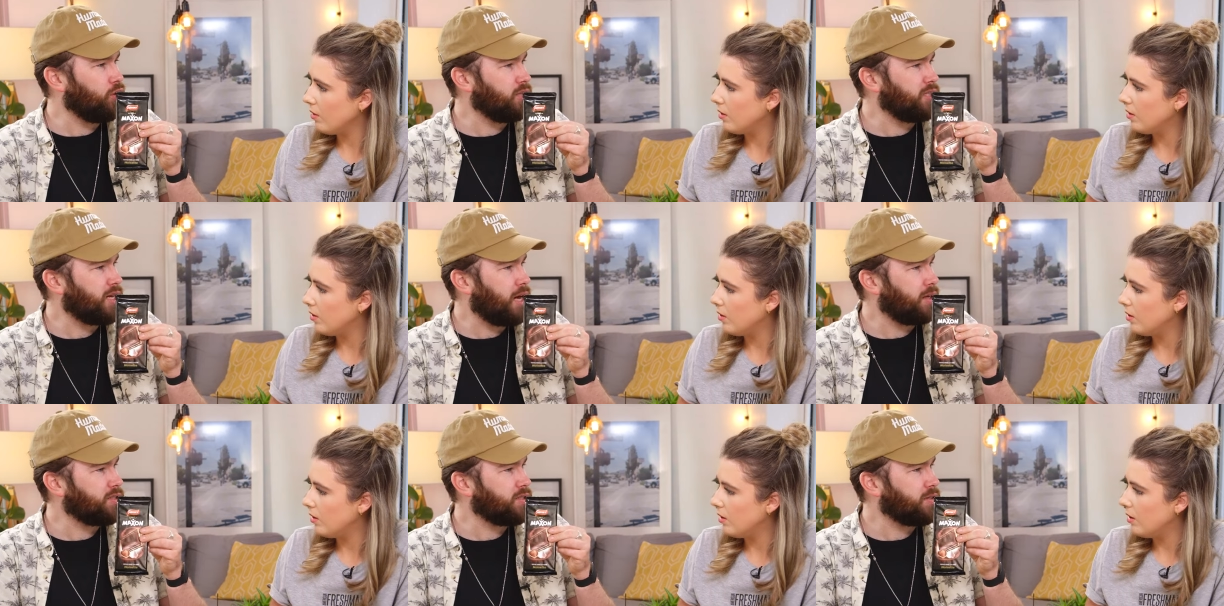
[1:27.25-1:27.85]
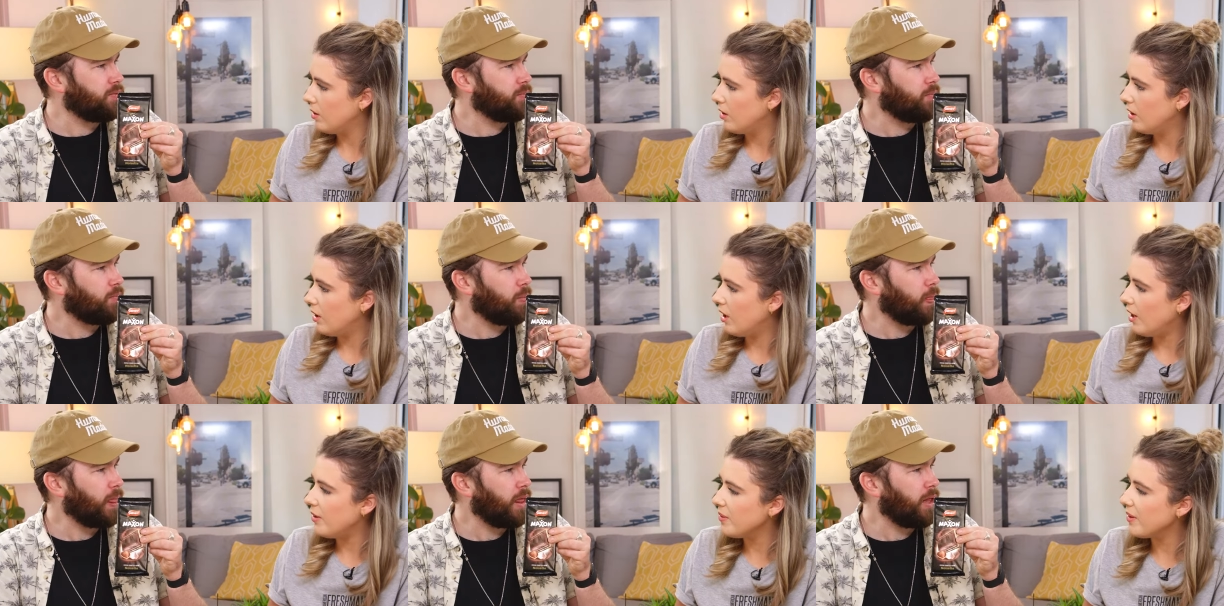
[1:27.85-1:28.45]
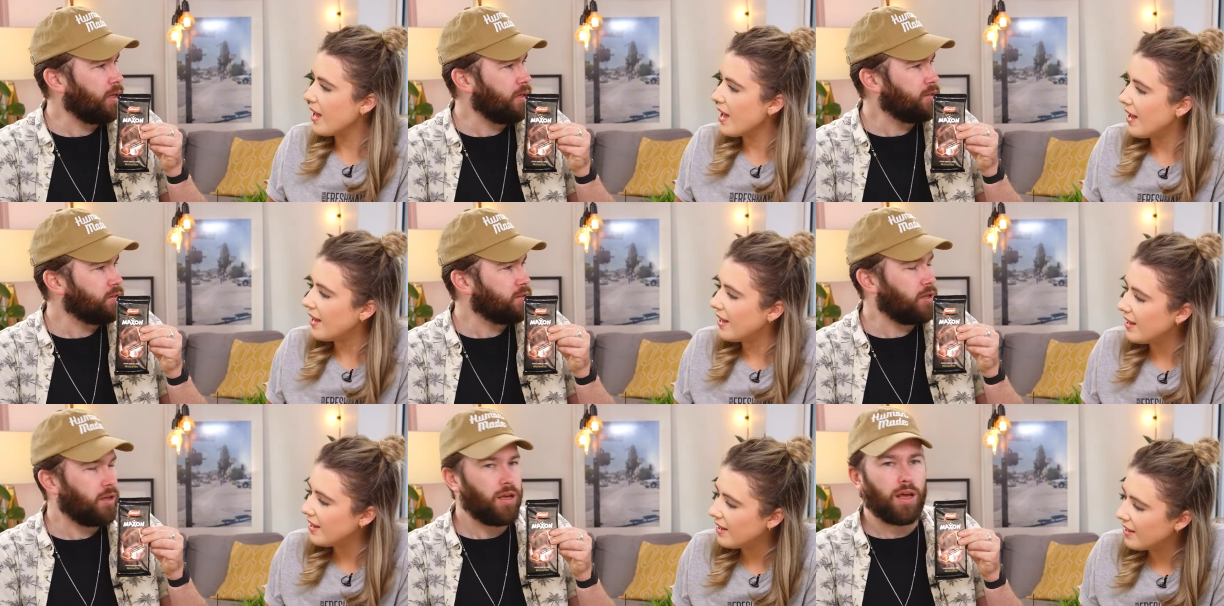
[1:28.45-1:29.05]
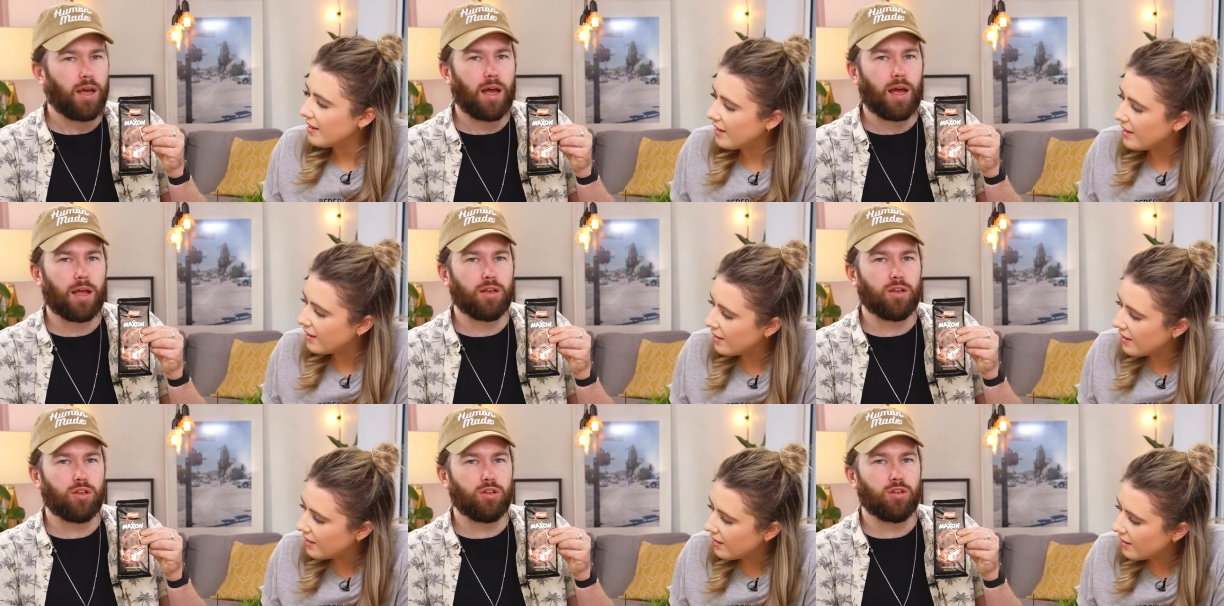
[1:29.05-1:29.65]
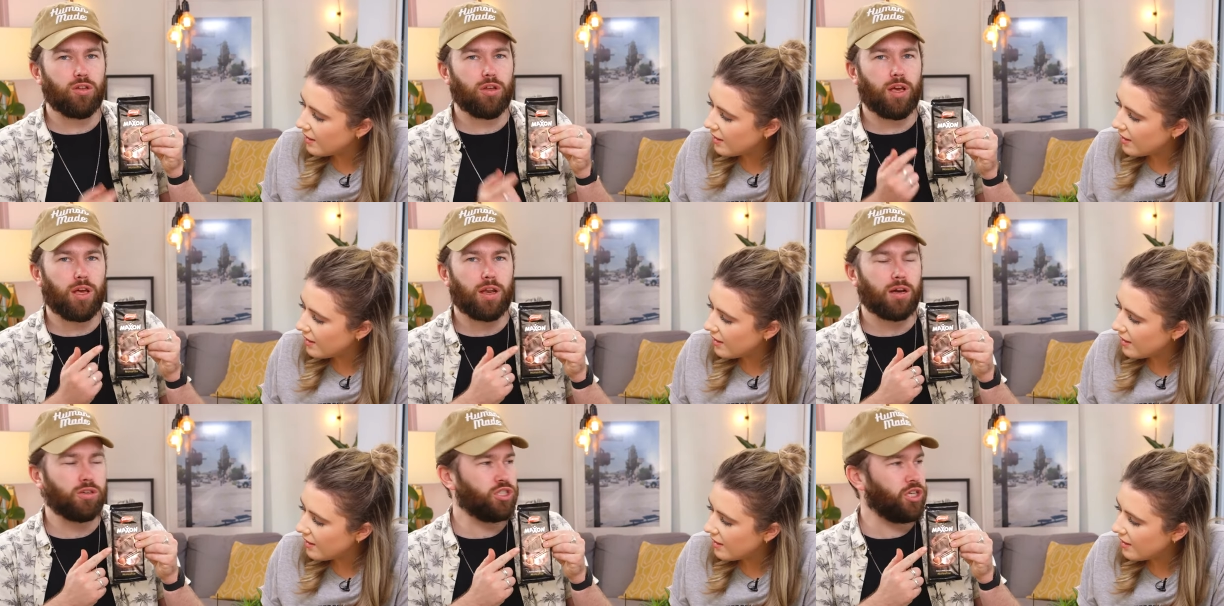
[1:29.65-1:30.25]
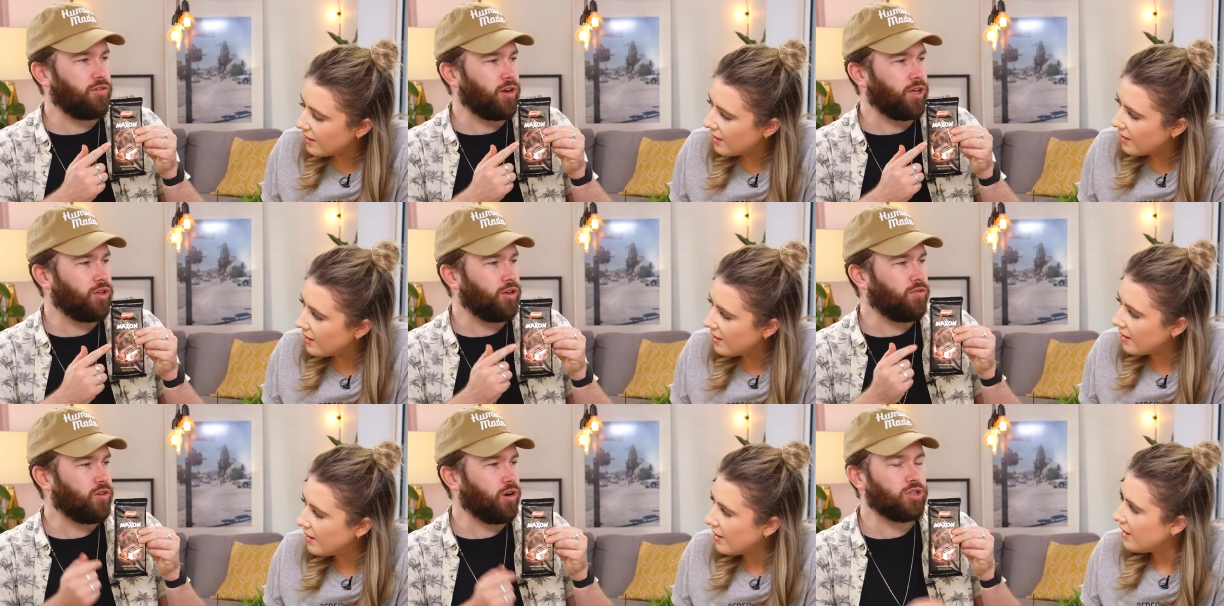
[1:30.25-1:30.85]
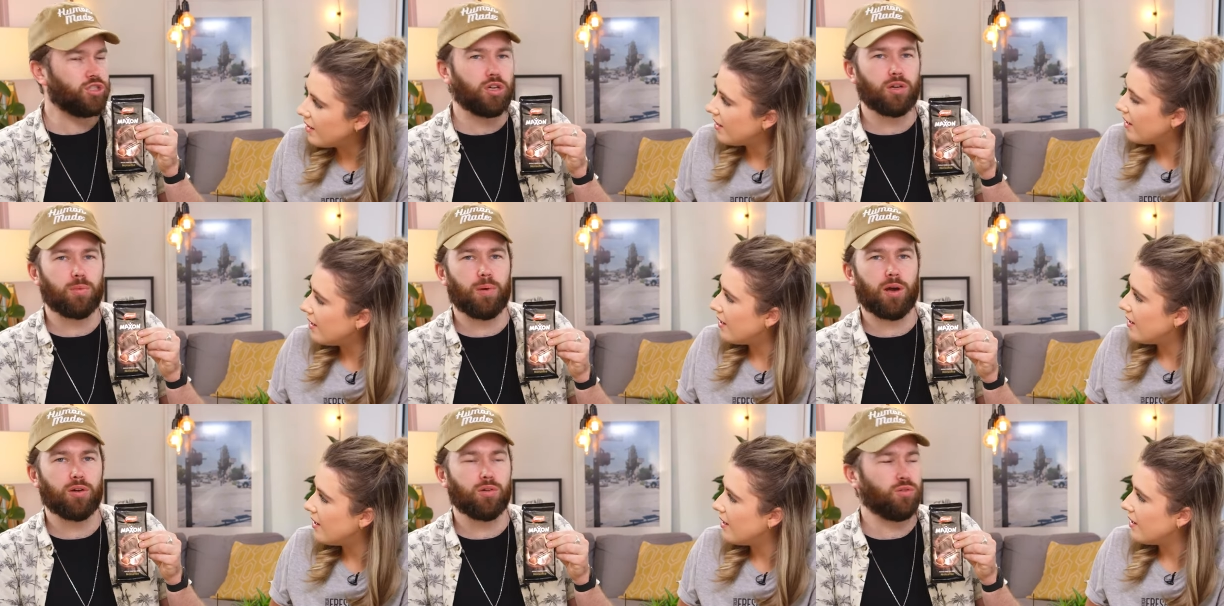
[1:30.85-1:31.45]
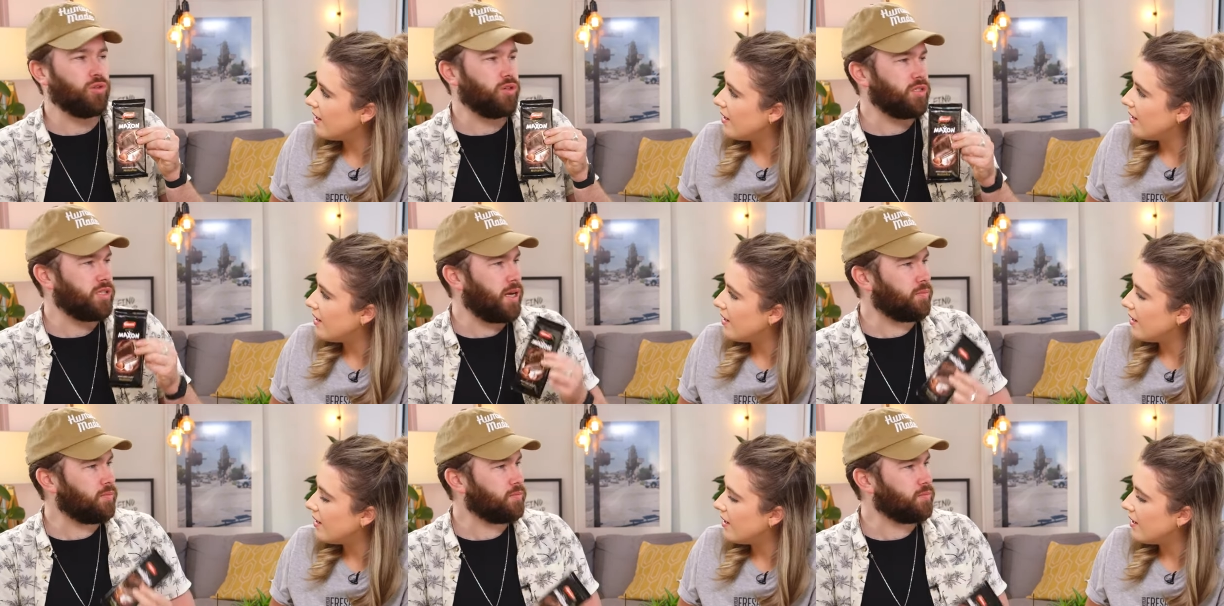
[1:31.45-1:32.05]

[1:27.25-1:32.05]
Speaker 1: Noisettes.
Speaker 2: Oh, yeah.
Speaker 1: And in Algeria, you've got a chocolate bar called Noisette.